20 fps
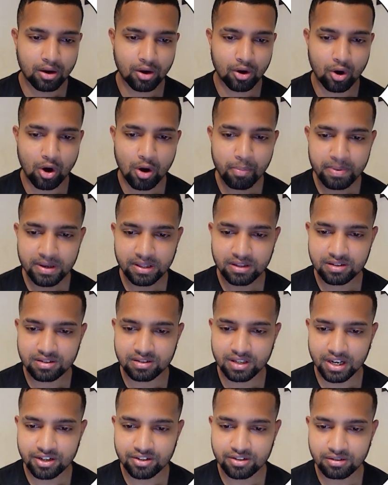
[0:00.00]
copy this
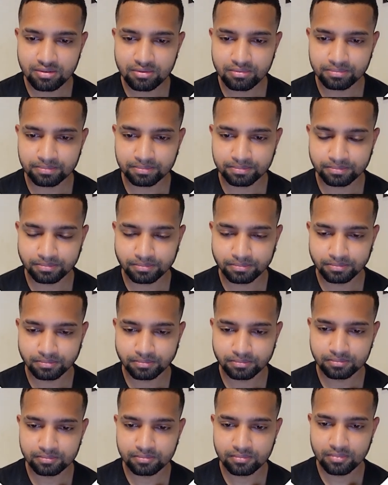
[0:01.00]
section,
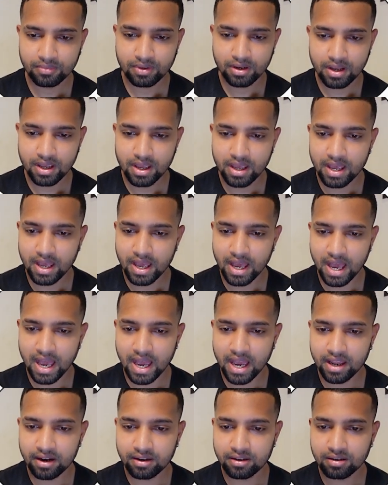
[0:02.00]

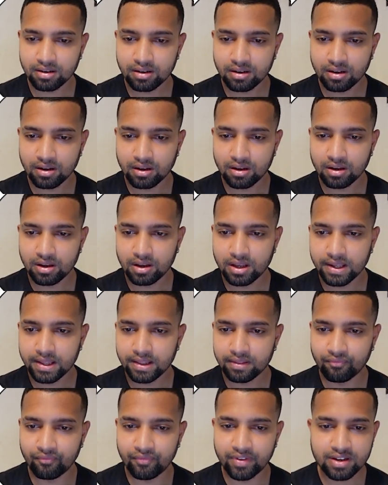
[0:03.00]
and
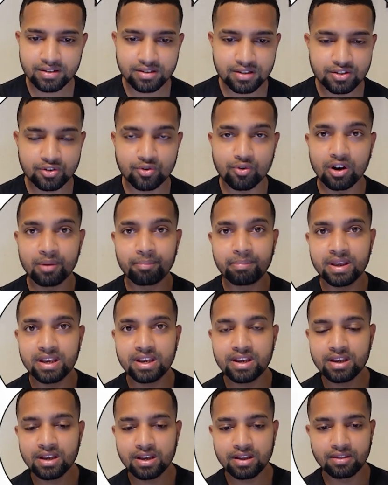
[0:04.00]
this is going to
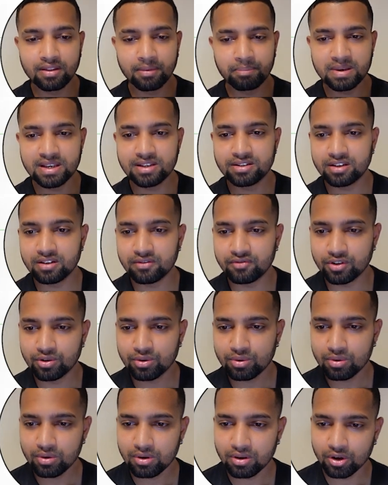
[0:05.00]
be the PC
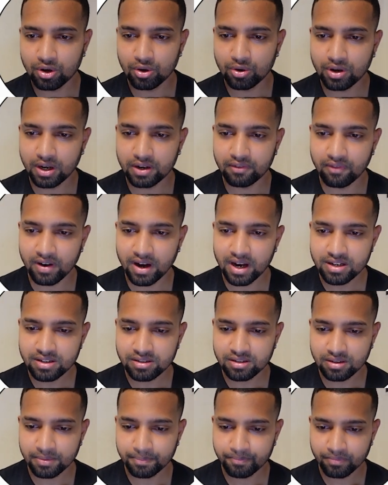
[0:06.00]
view. Go to
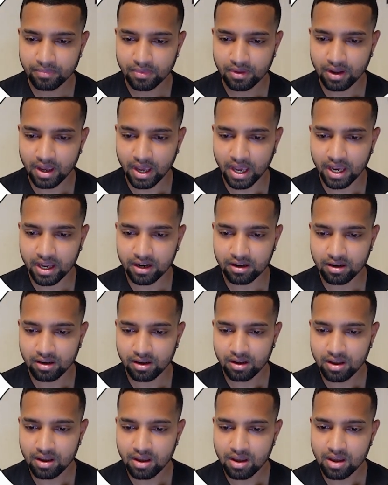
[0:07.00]
advanced and
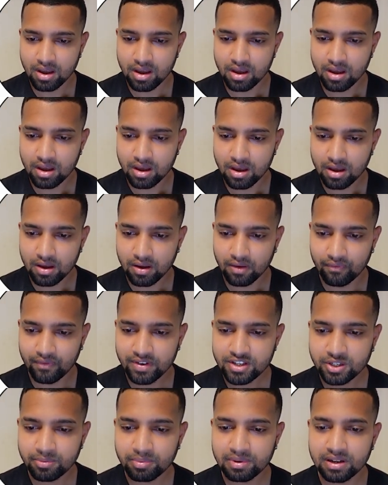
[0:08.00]

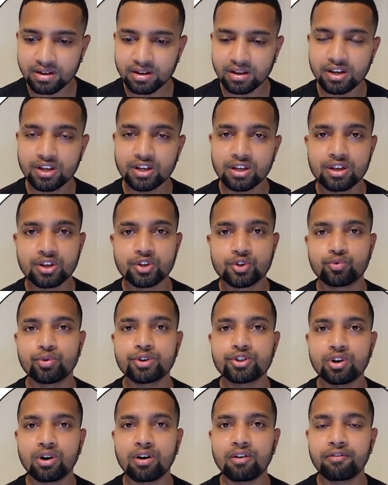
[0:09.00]
visibility,
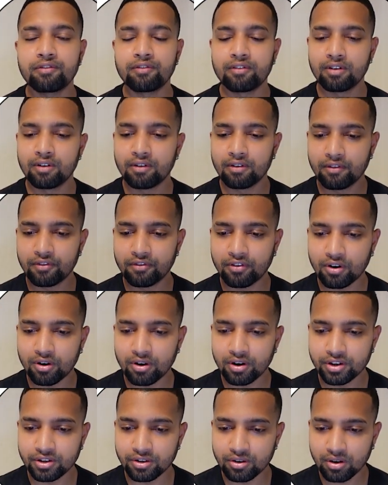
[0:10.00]
switch off
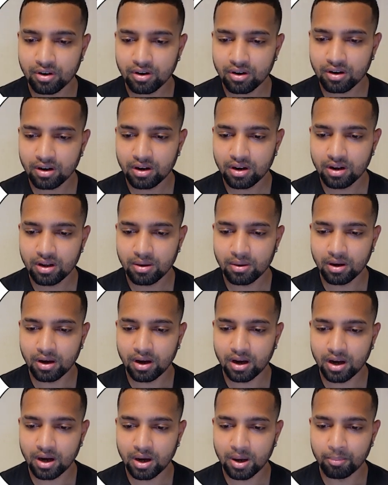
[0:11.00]
for your
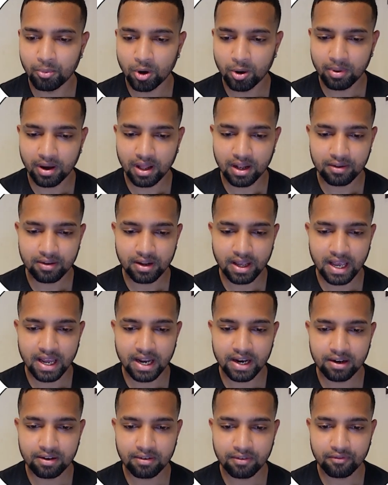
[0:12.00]
mobile.
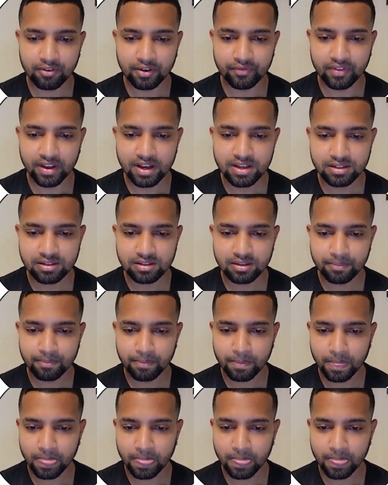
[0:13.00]
And for this,